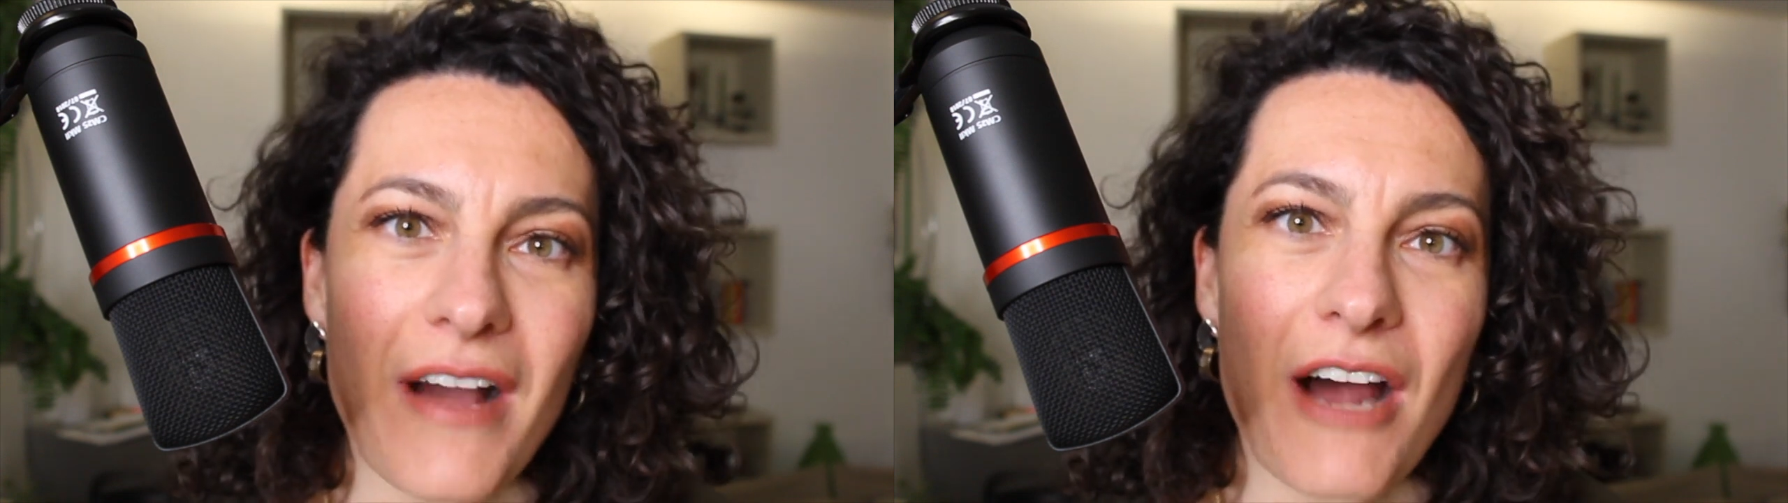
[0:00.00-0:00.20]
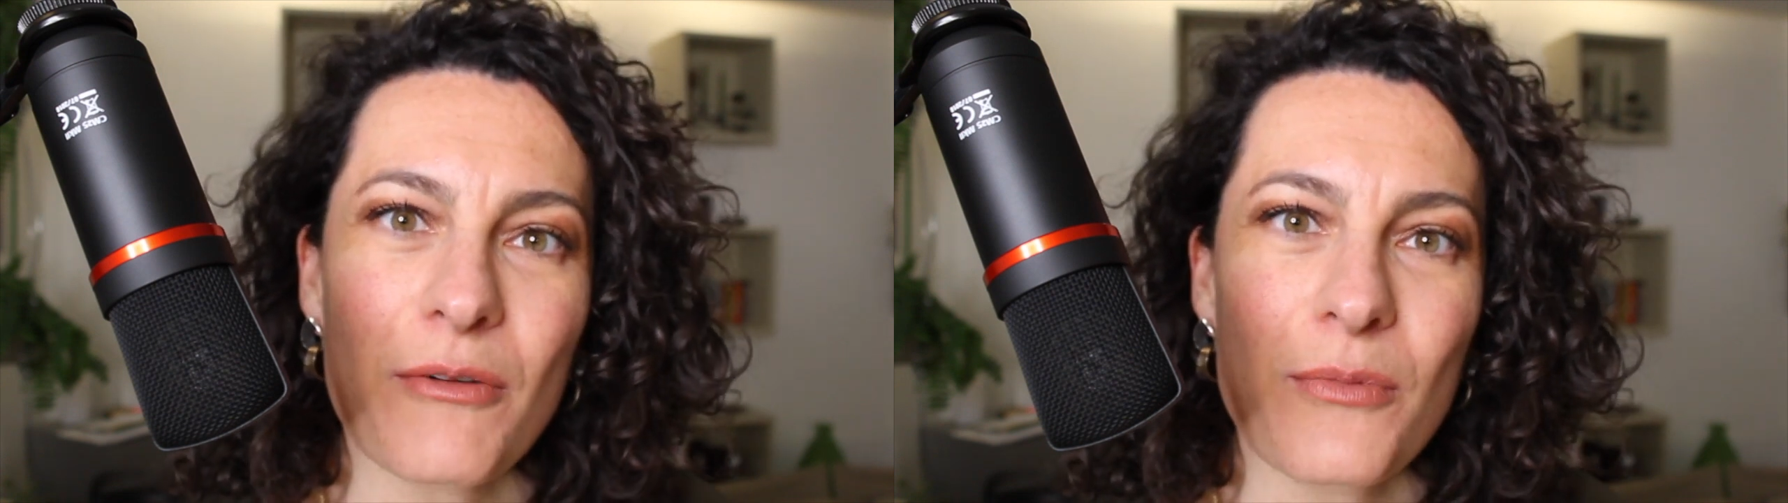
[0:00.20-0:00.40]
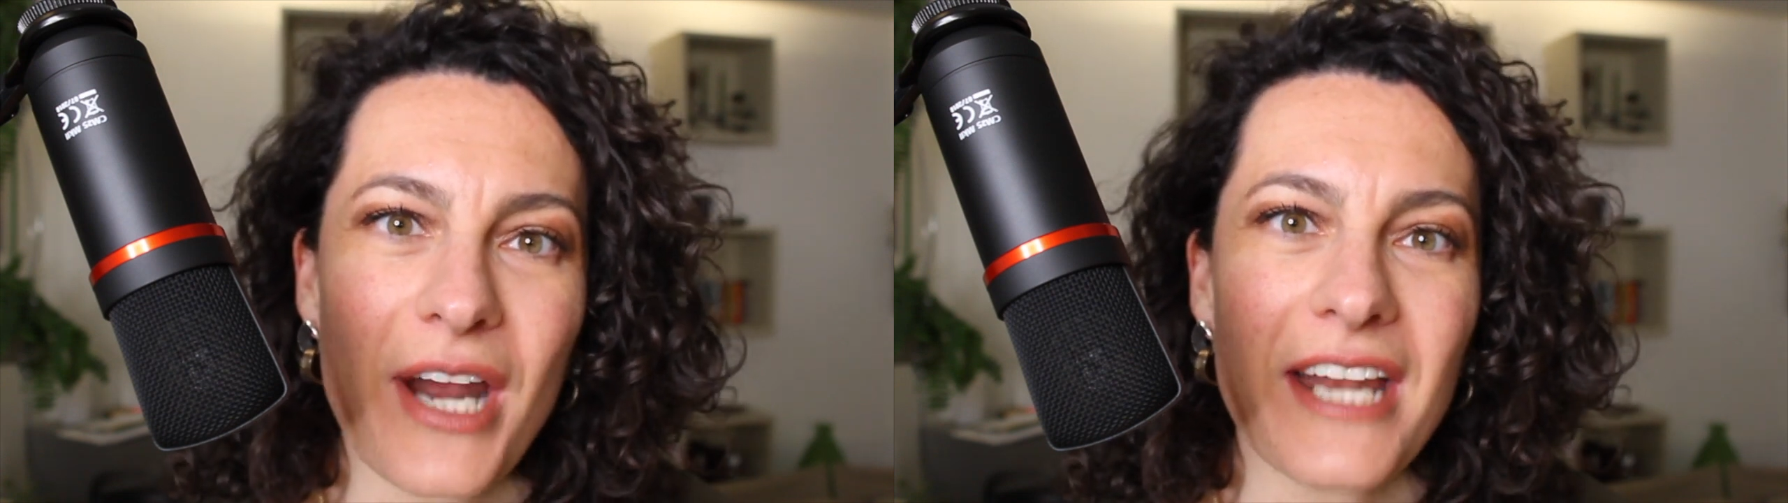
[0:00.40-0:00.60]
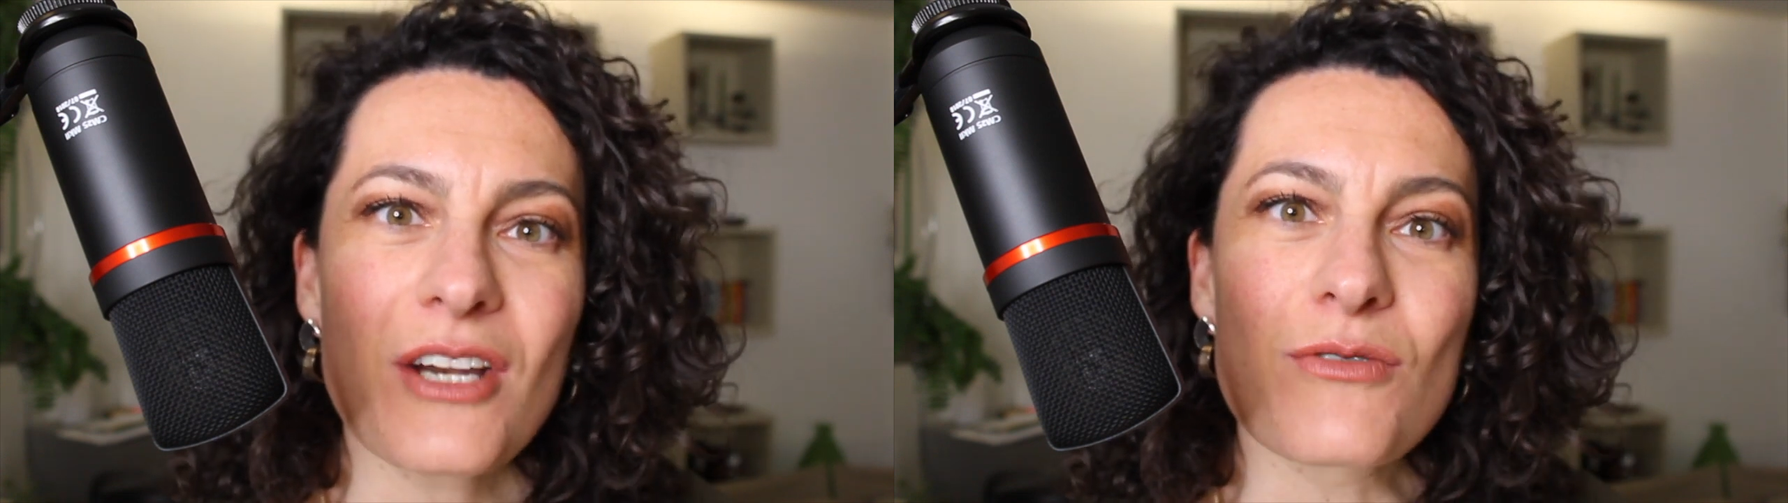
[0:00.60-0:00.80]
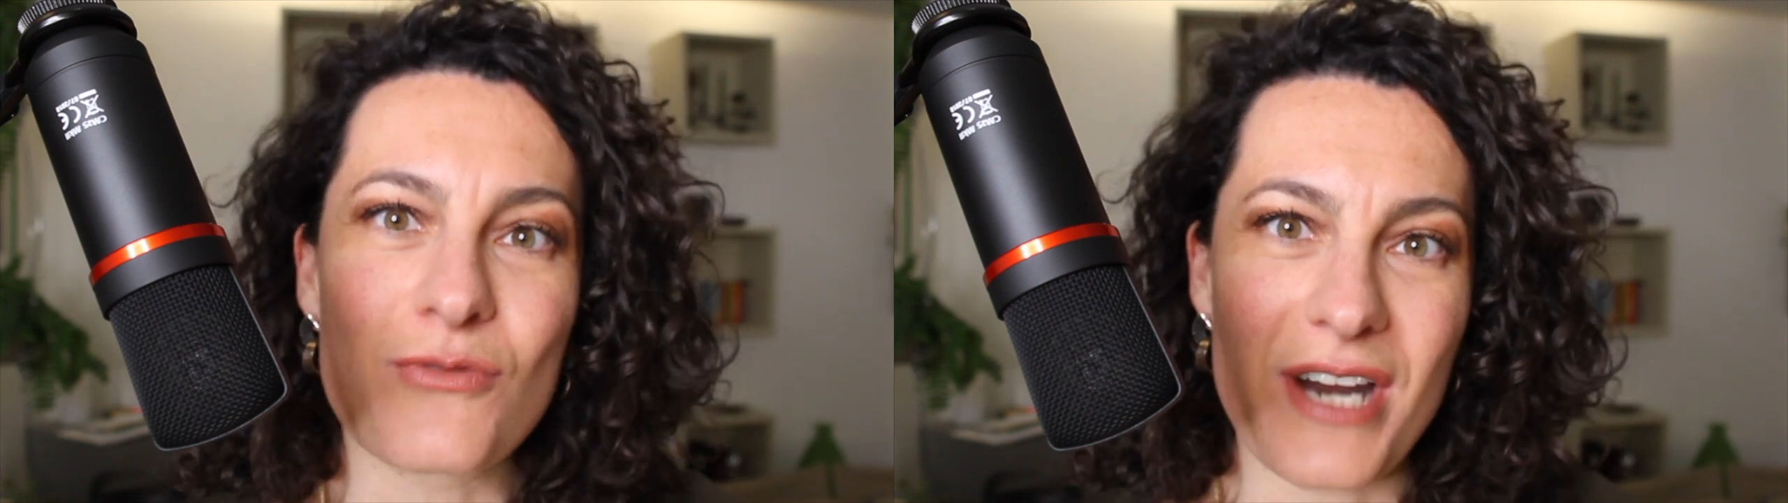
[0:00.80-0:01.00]
our
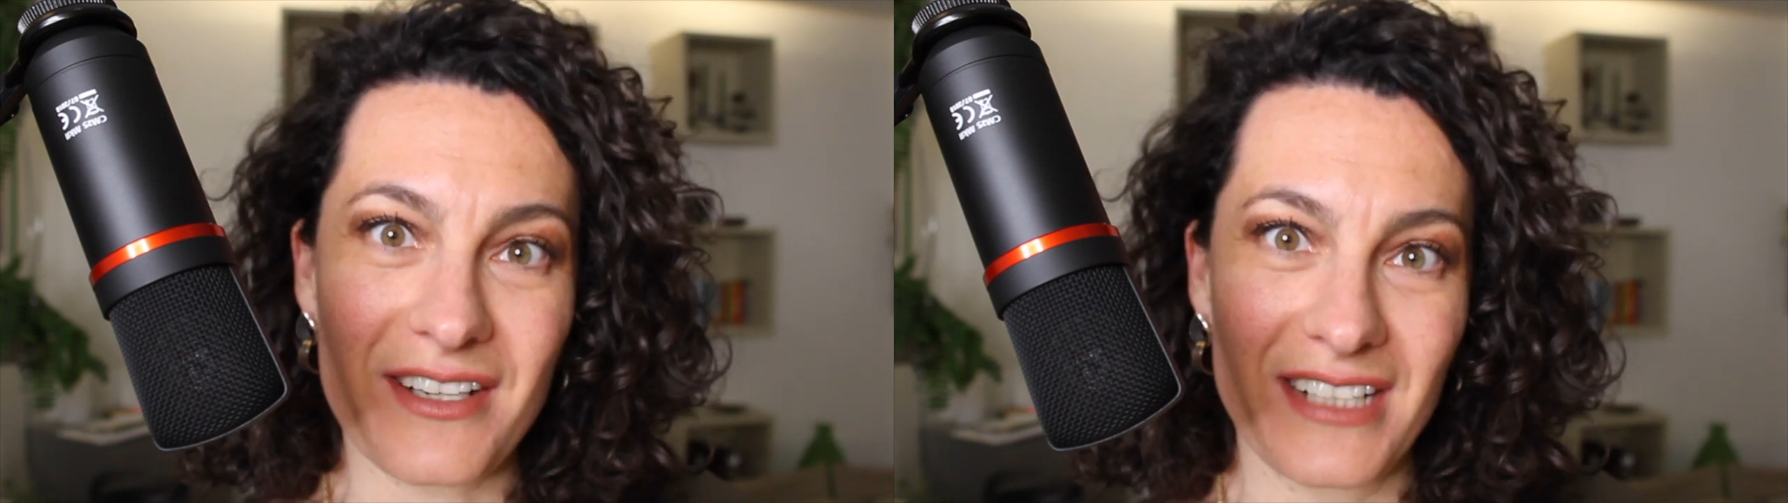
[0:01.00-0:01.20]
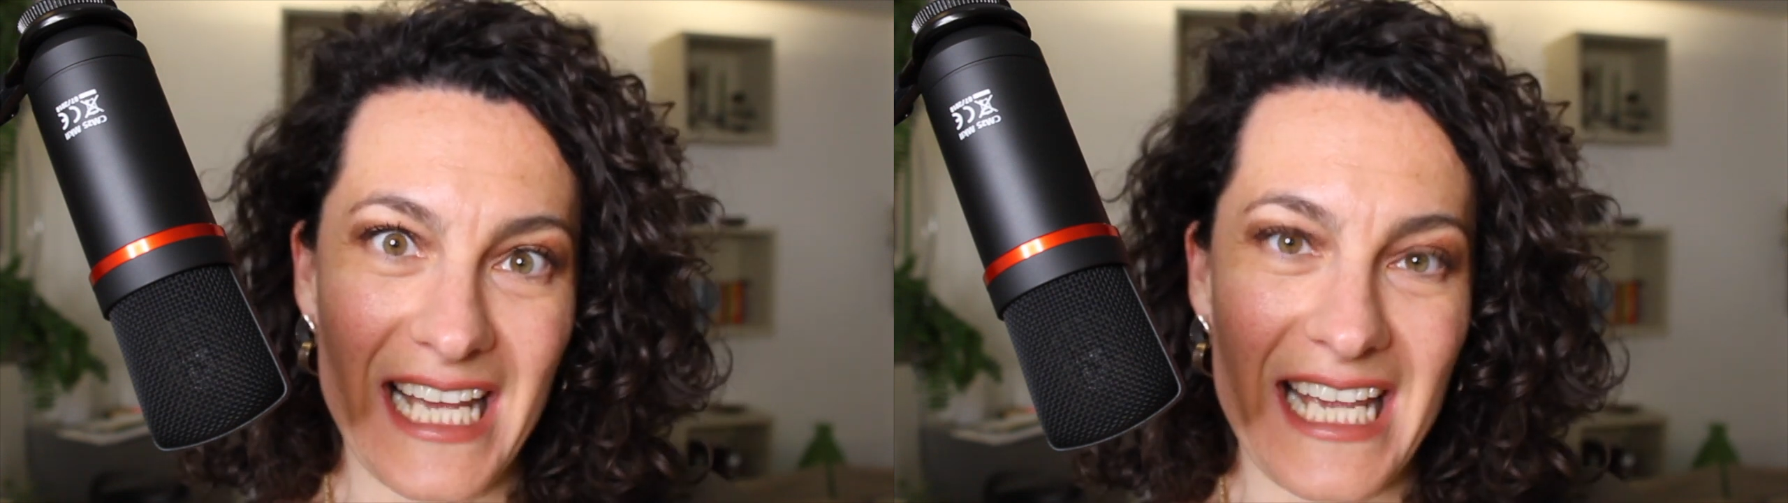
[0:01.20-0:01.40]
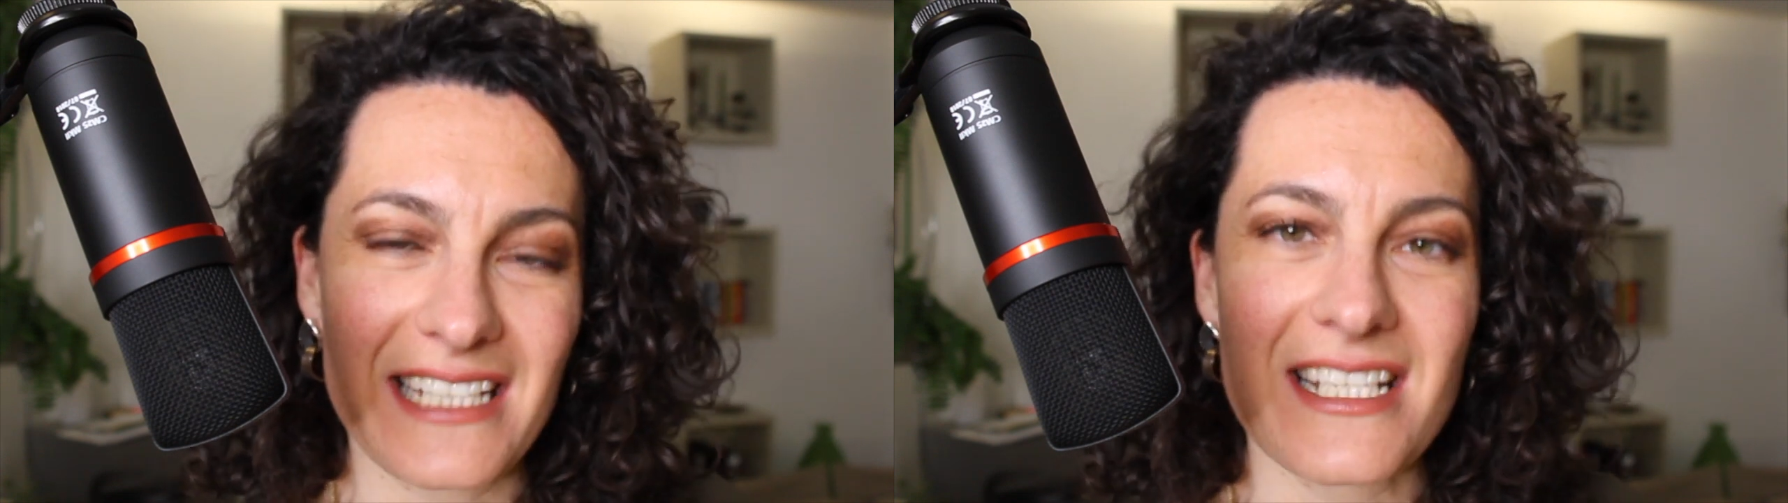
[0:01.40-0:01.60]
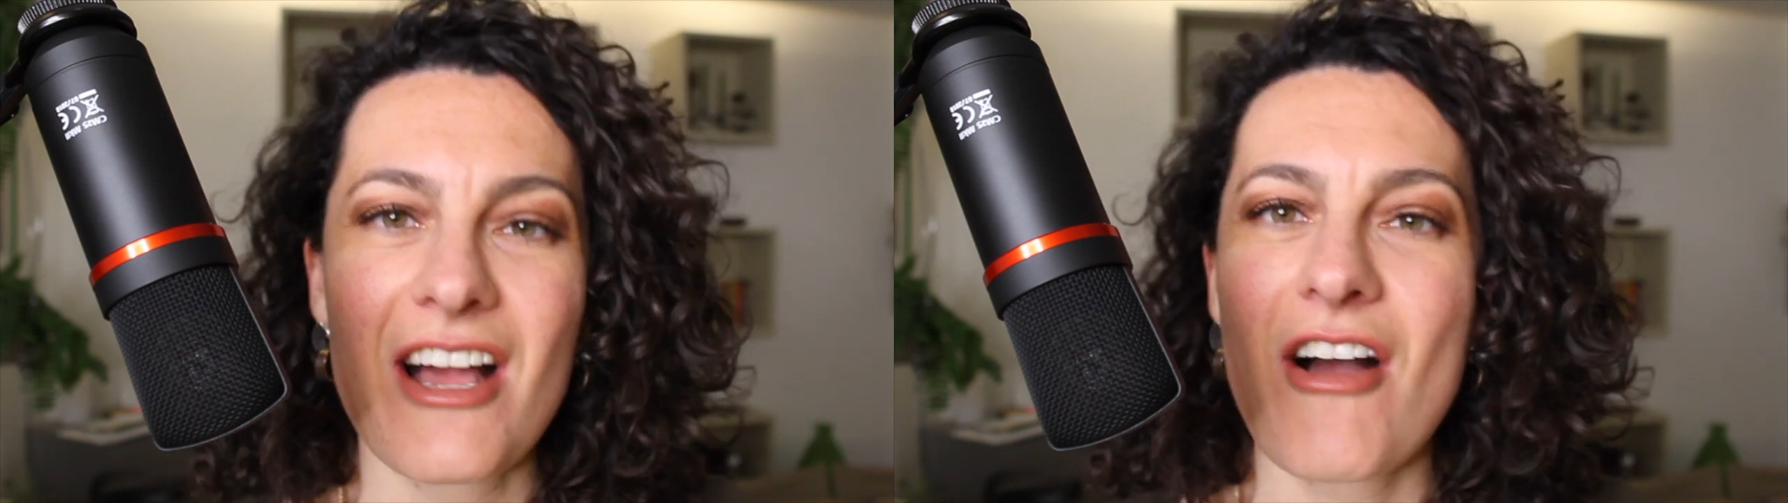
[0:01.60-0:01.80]
brain regulate?